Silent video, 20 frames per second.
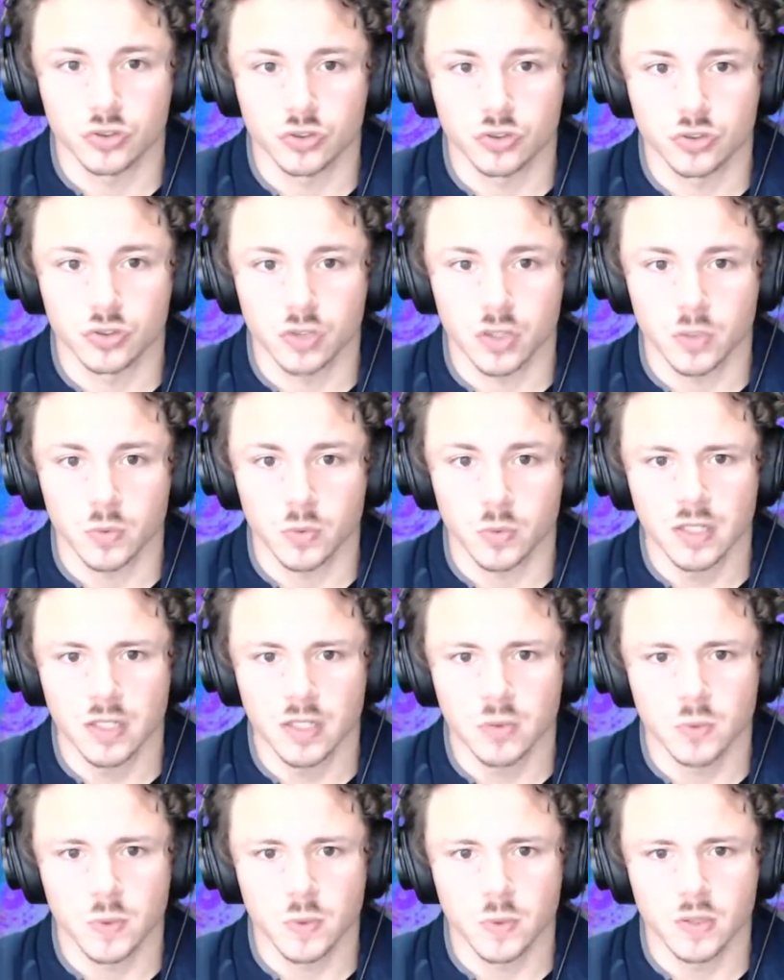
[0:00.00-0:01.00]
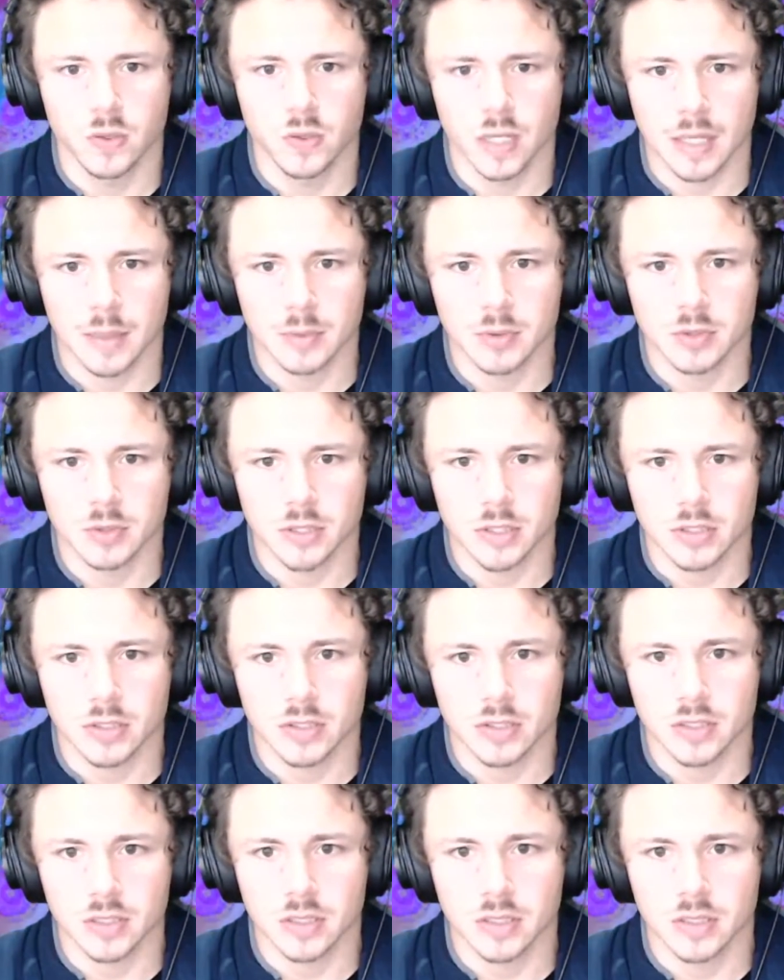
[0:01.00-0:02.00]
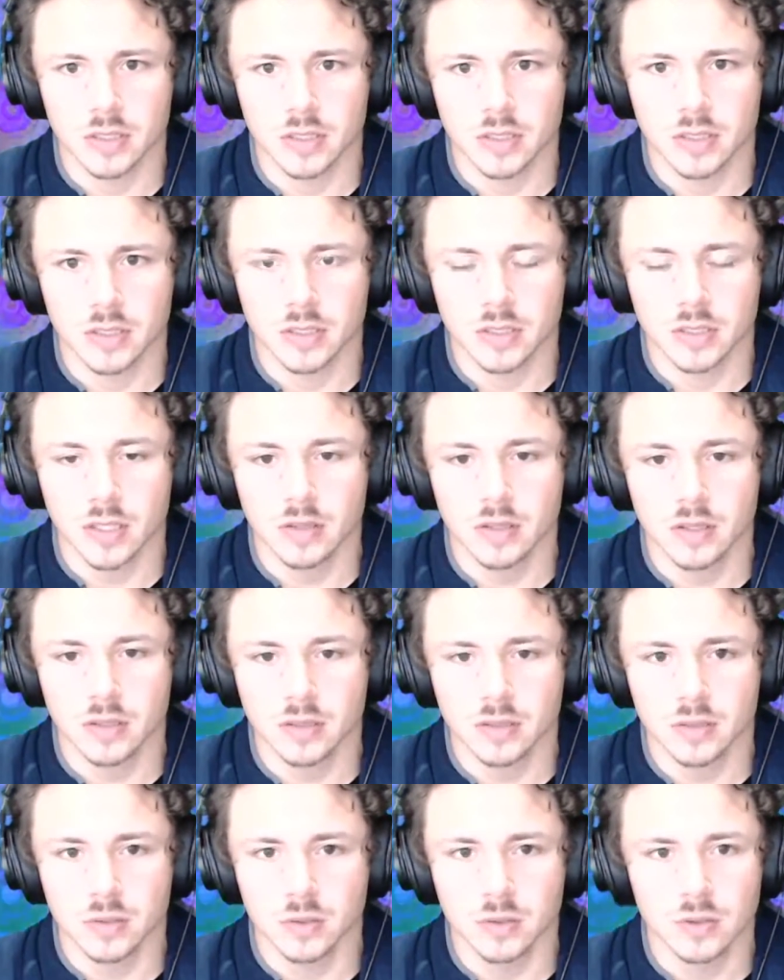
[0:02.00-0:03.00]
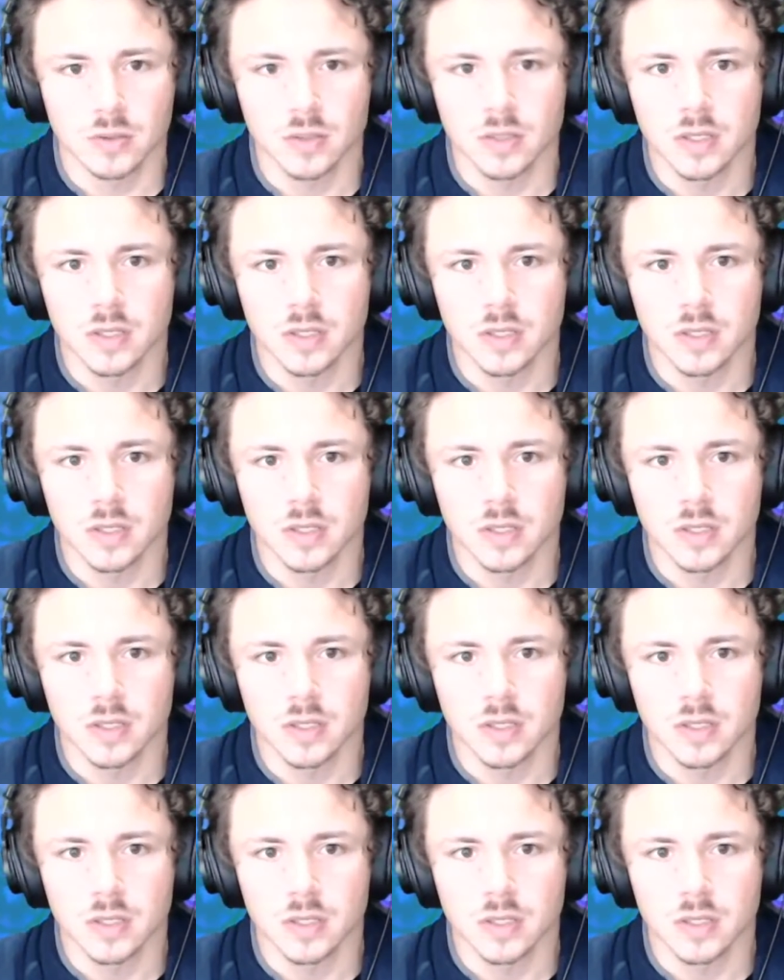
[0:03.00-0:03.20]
oh, we can do window capture actually. Oh, that's cool.